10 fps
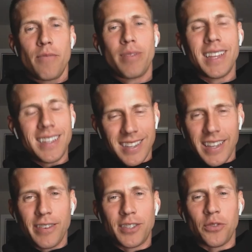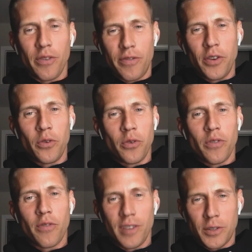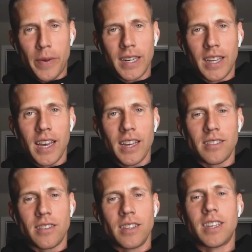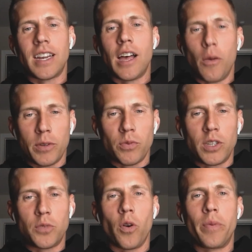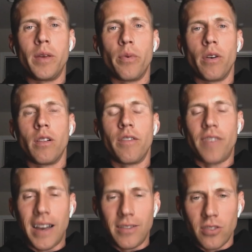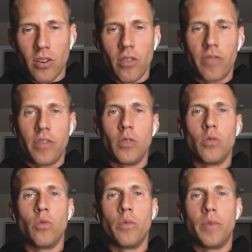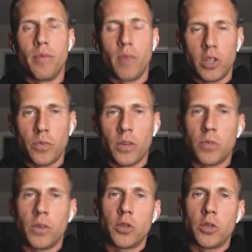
Please leave us a review for this podcast. It's going to help us reach more people. 5-star review would be much, much, much